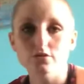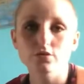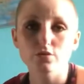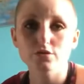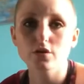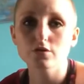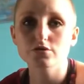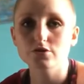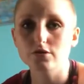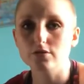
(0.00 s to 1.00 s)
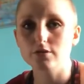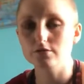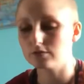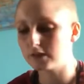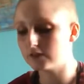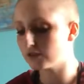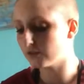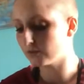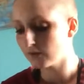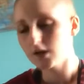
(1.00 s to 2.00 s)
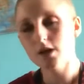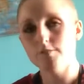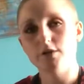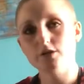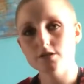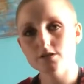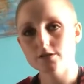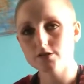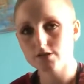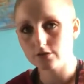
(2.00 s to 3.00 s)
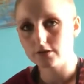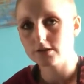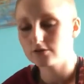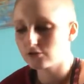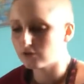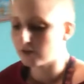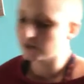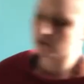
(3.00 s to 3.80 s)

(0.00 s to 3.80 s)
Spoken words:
or as close to you as you need to. Because it's a side stretch,